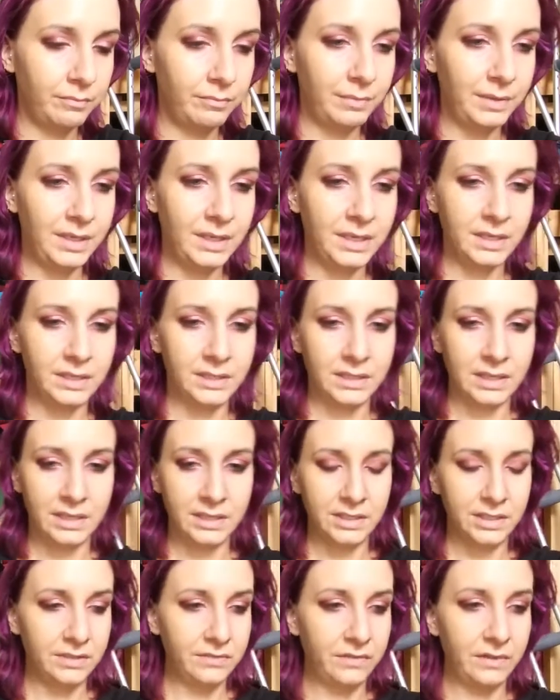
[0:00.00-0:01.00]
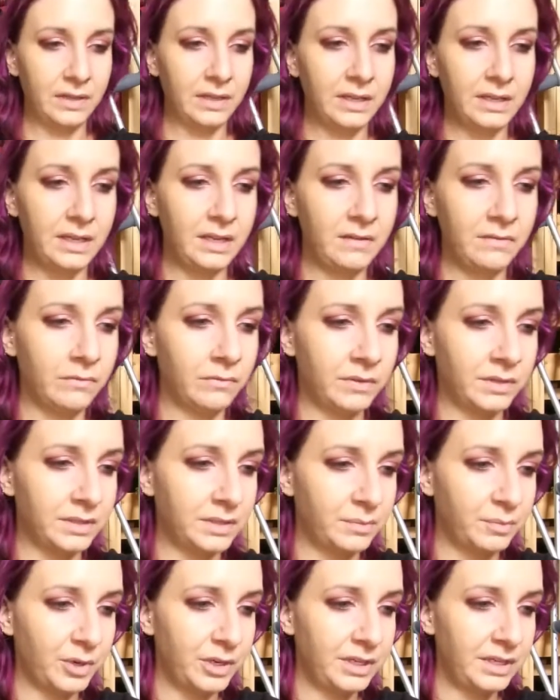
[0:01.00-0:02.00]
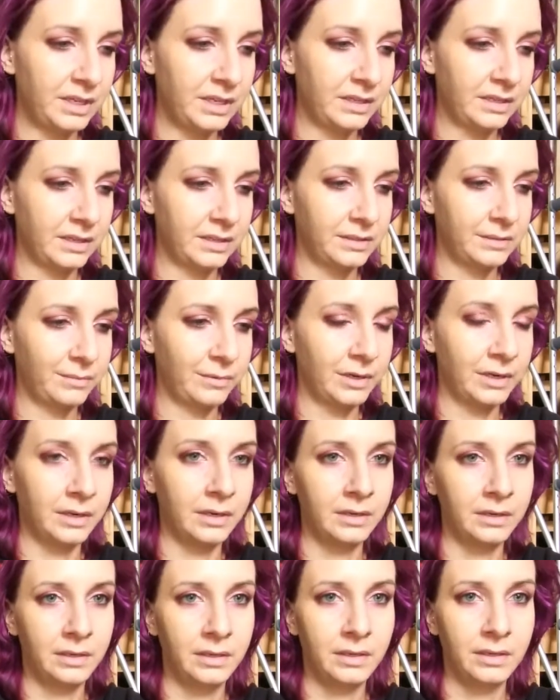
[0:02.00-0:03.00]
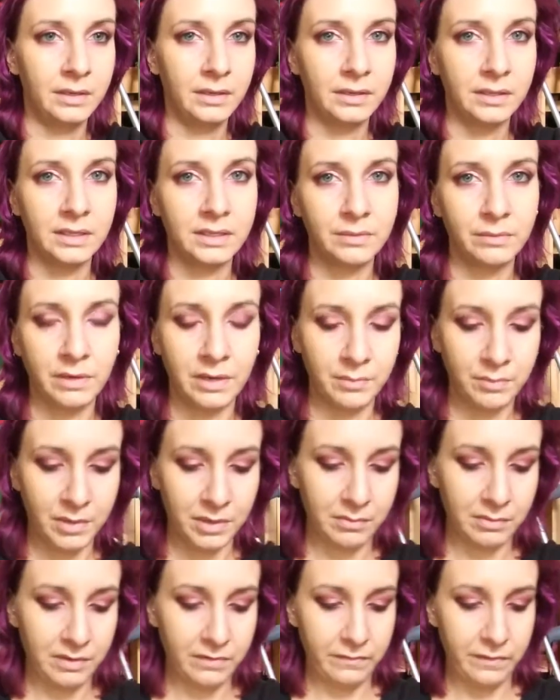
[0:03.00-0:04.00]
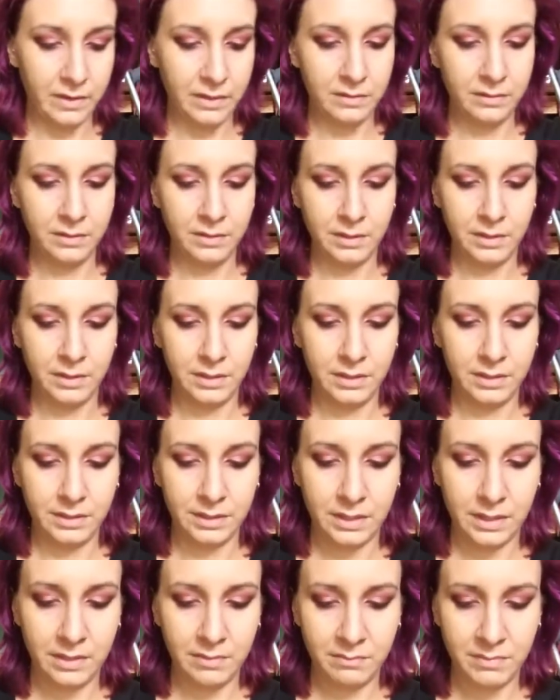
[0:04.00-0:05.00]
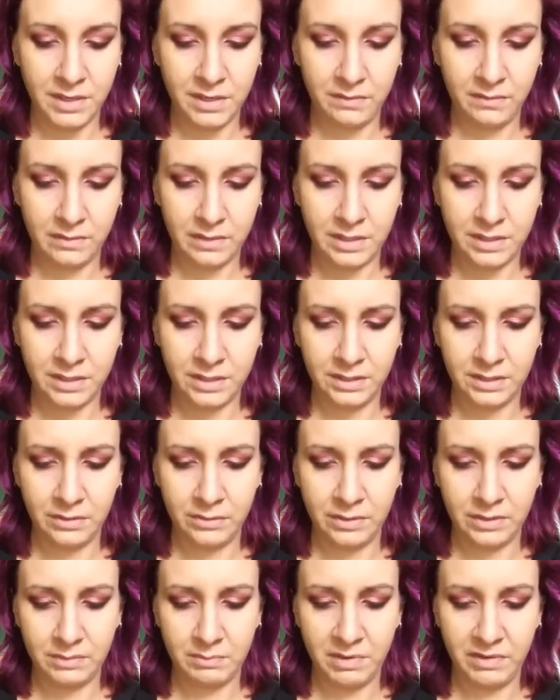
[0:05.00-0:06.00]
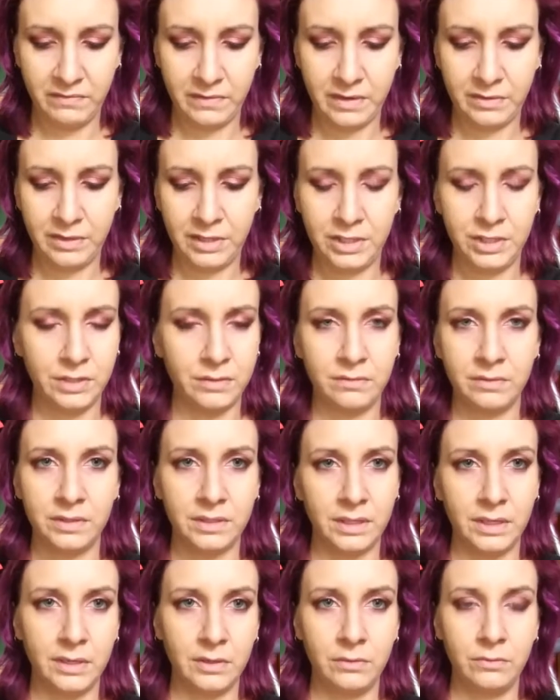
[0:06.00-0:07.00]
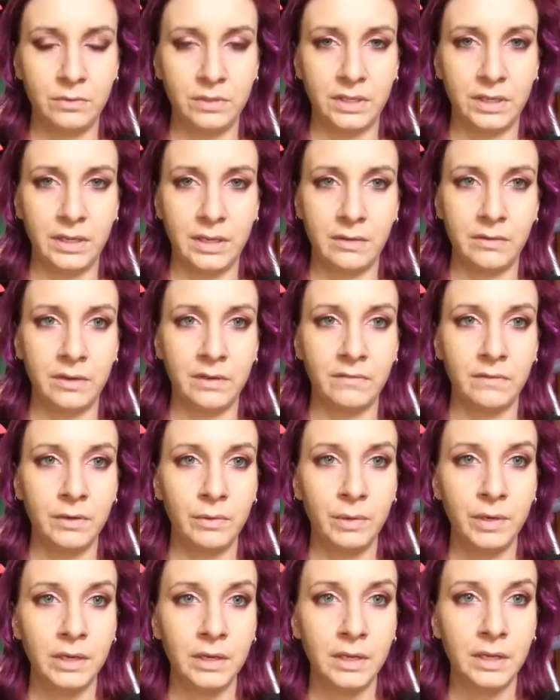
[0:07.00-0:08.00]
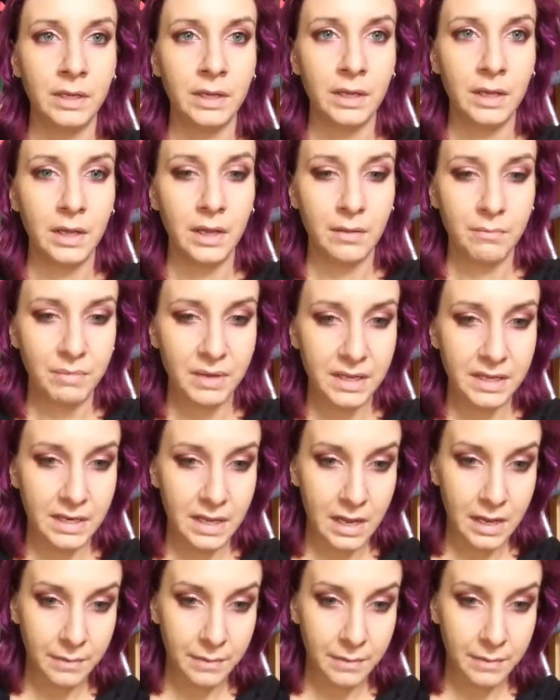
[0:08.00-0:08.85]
because I just feel like even with a spray tan, that's where I probably fall. Sorry, I just noticed my foundation was like oozing out everywhere. But